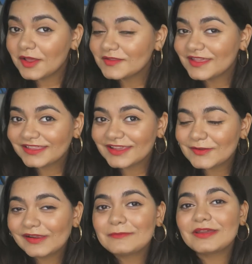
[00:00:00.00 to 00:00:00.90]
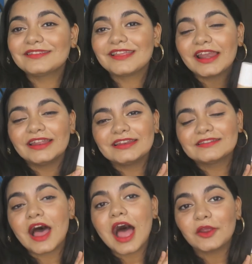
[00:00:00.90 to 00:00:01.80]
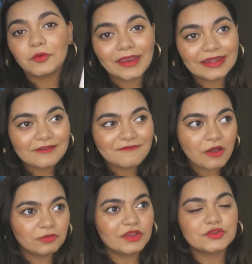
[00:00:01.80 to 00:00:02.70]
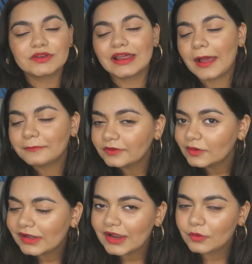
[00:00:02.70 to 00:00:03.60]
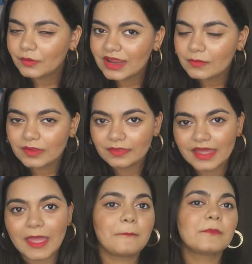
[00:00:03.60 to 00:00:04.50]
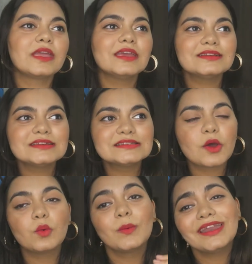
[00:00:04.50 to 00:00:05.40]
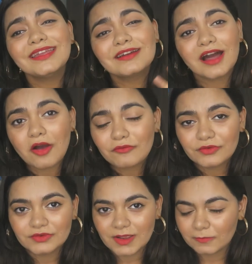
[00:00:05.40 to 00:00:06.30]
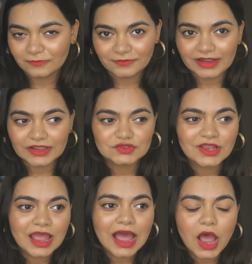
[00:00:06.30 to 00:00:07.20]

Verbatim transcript: Another thing they claim is that it is a hydrating foundation. I absolutely agree with them. It is very comfortable finish.